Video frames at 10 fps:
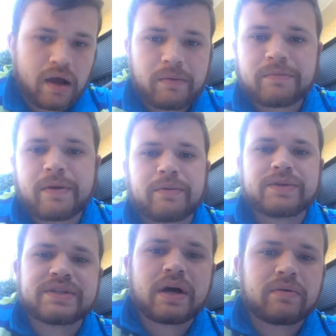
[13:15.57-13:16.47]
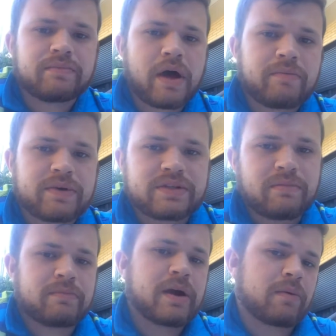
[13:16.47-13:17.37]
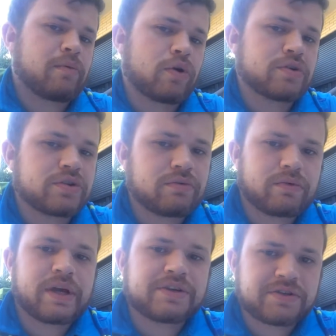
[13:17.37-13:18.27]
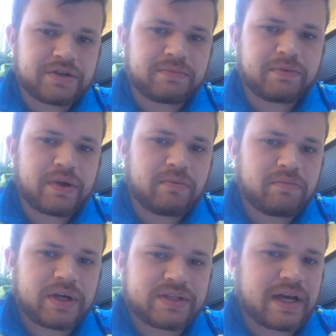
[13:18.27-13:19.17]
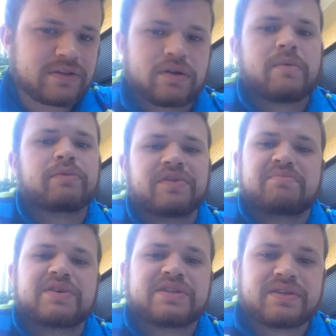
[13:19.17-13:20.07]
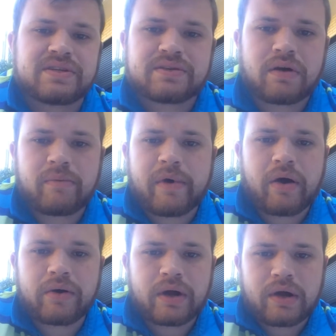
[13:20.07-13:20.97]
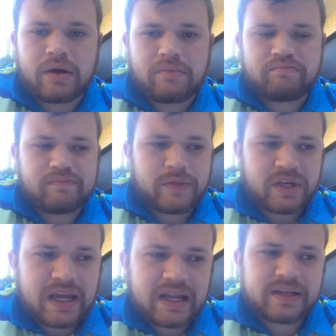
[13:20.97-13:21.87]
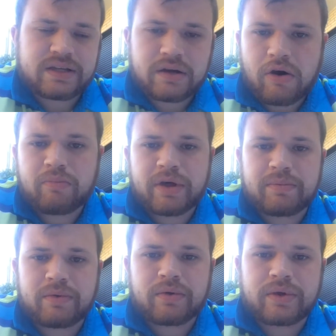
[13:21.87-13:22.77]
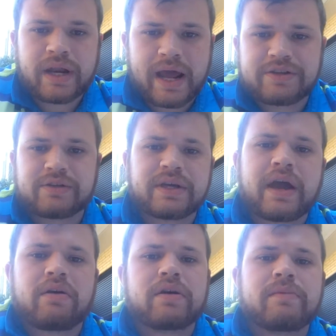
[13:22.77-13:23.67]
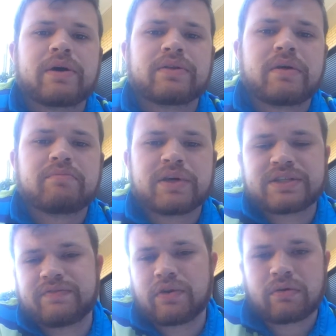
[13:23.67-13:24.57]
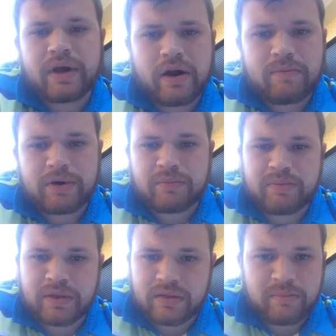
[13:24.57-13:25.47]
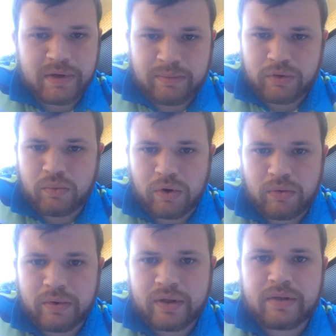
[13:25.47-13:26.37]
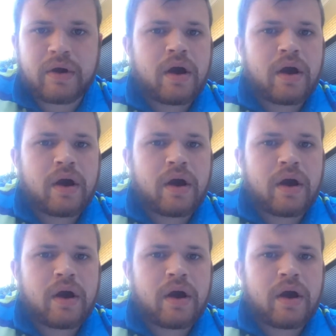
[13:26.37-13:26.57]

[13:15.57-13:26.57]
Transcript: And I'm going to be able to sell him that because I'm going to make a personal relationship with him. Because that's what I believe business is all about. Getting to know people and actually caring about them. Because if you don't care about the people you work with,